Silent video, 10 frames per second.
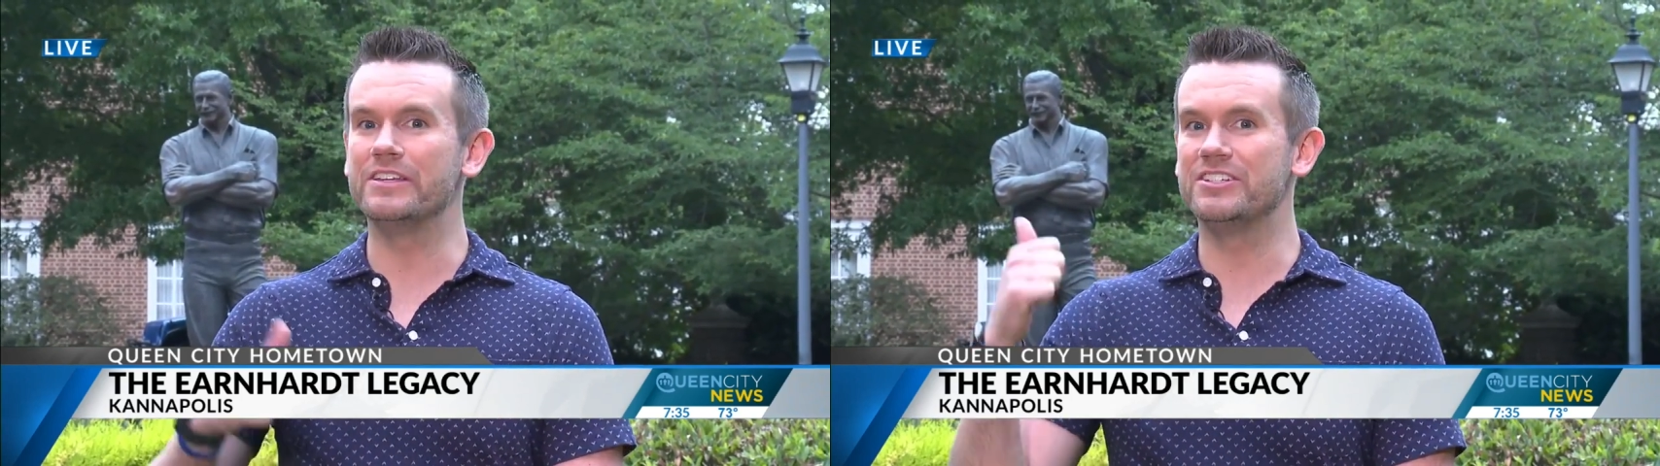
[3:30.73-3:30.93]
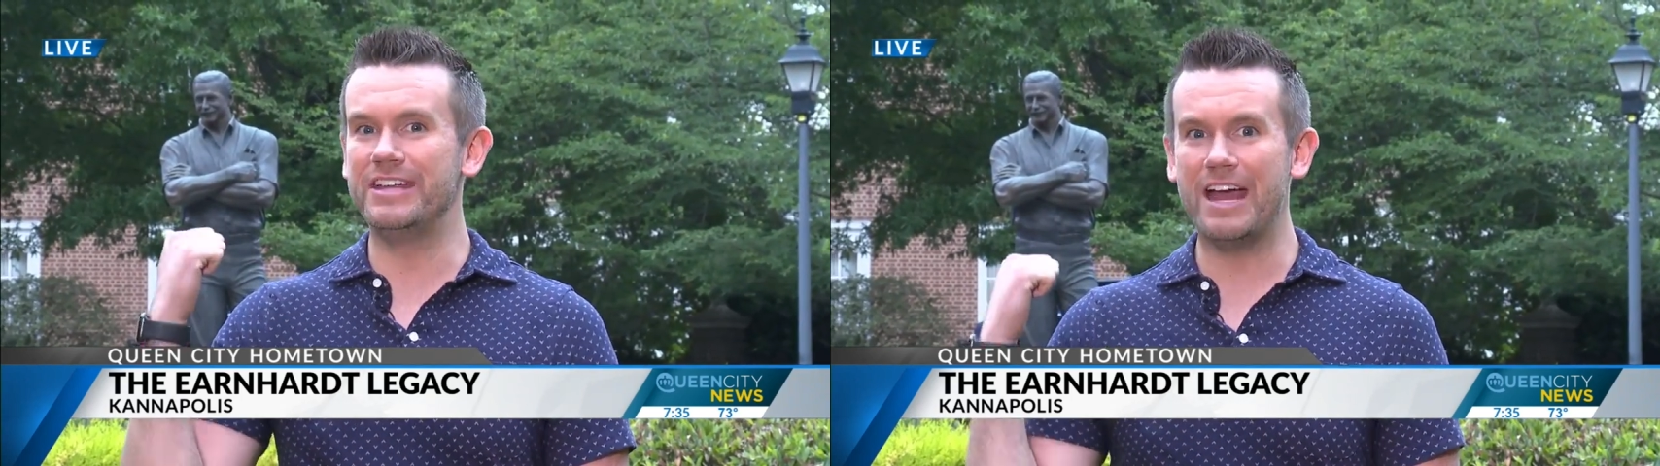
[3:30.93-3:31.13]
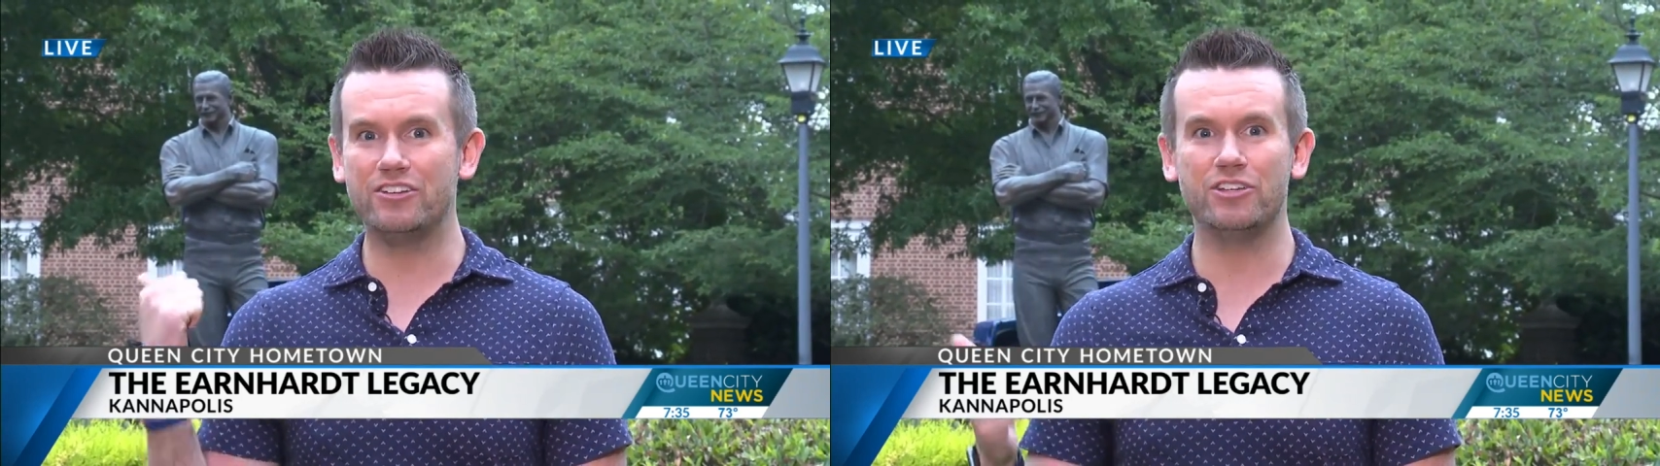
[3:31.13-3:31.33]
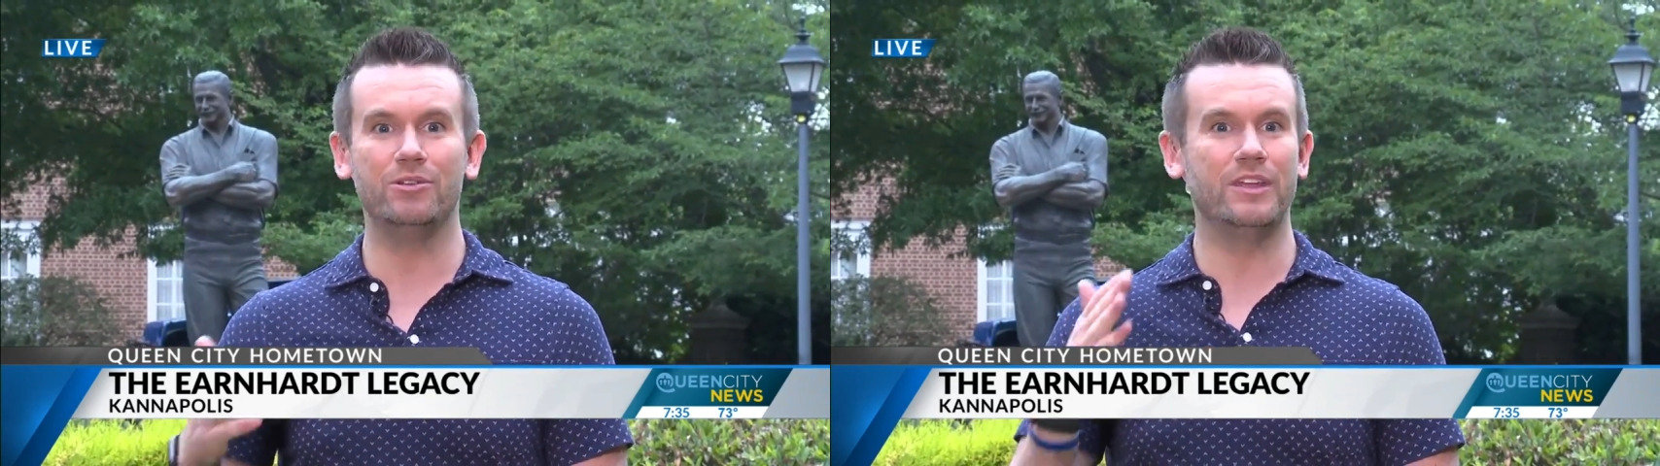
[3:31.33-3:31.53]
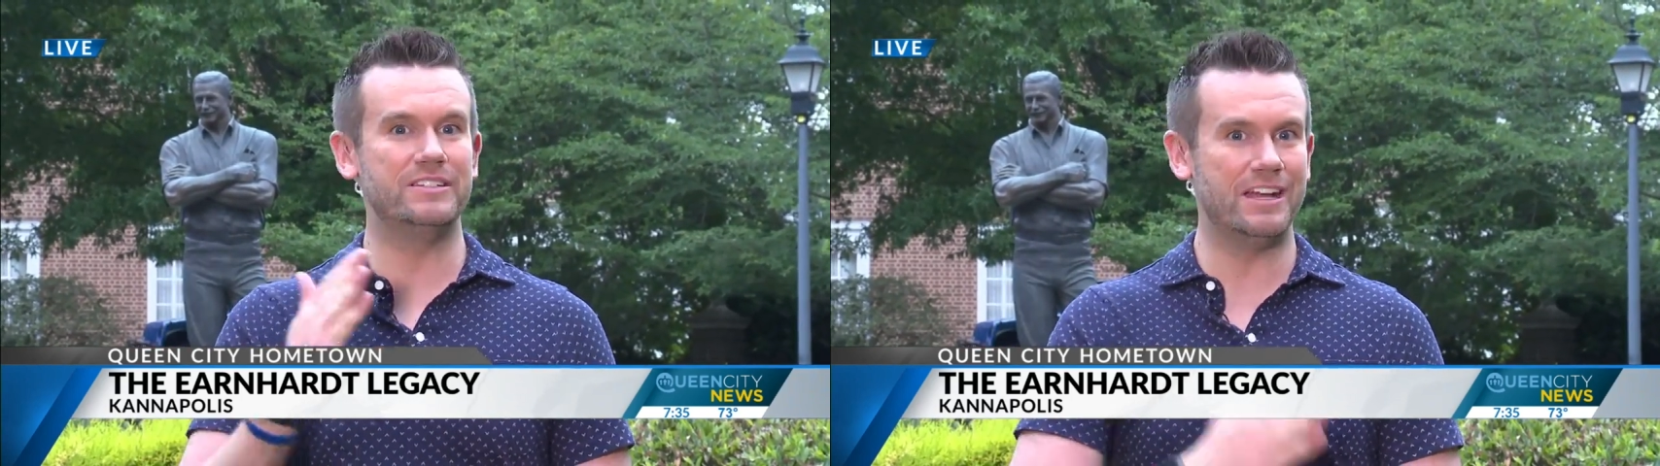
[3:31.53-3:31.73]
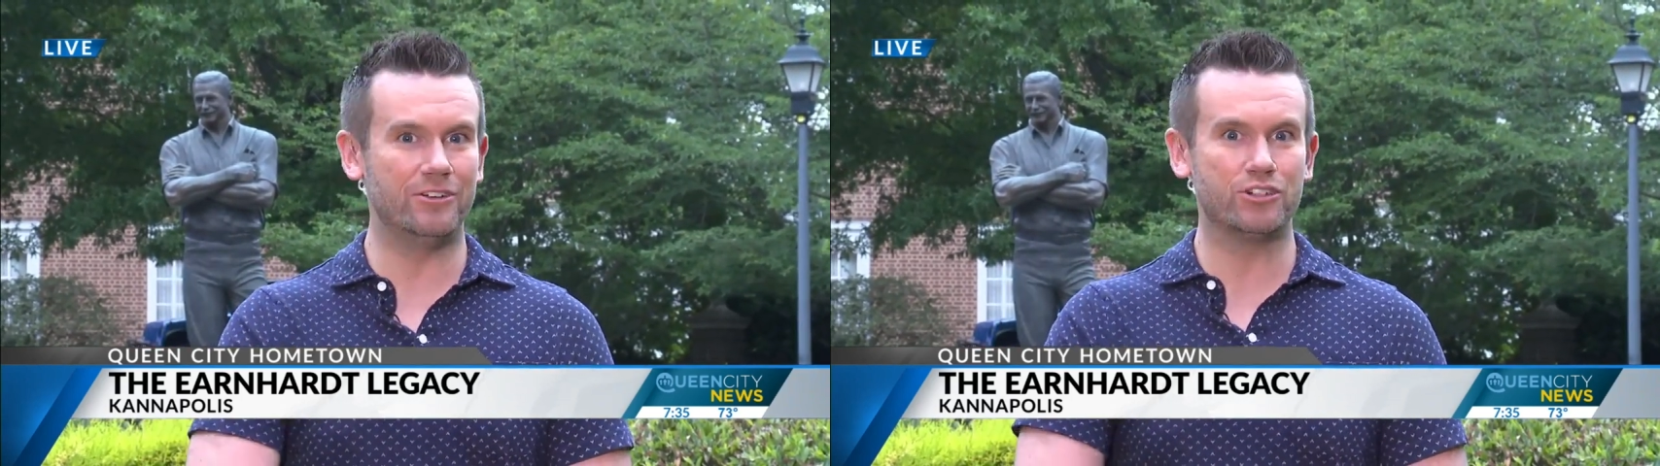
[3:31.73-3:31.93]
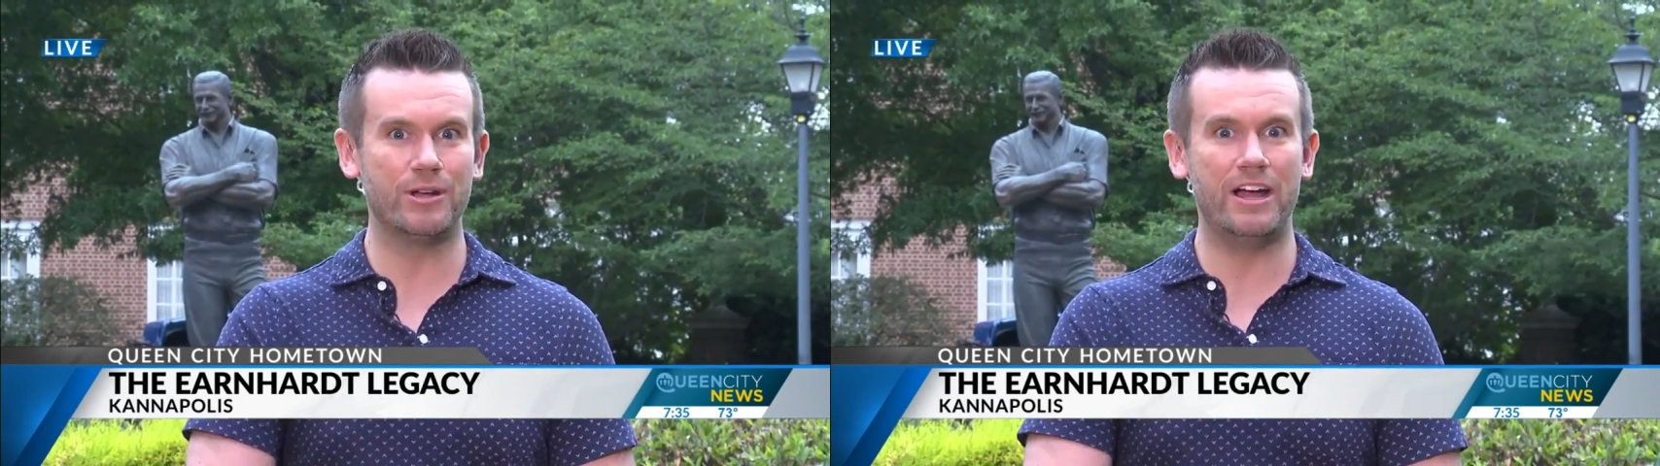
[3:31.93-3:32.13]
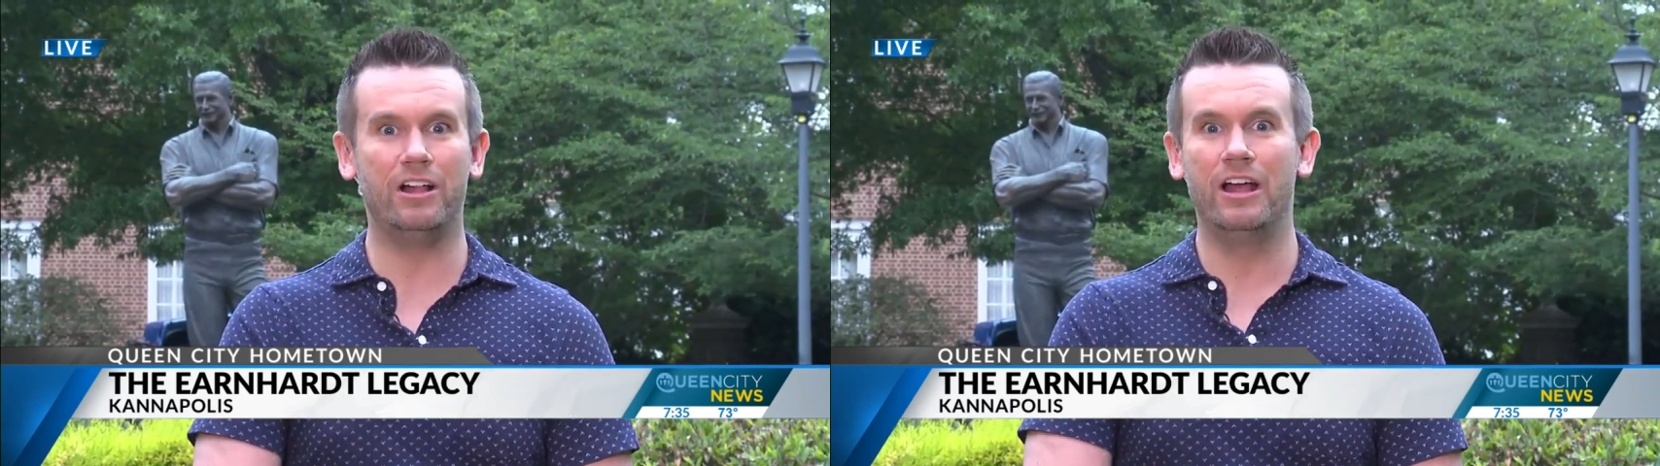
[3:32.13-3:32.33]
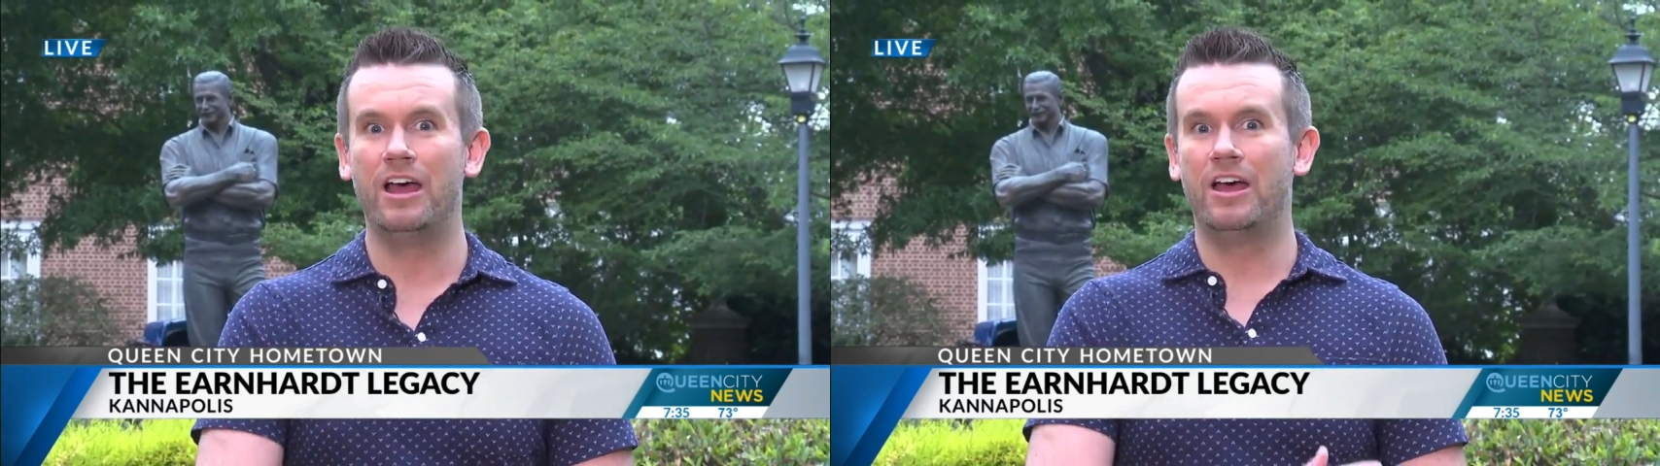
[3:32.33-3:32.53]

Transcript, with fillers: the statue, the Dale Trail.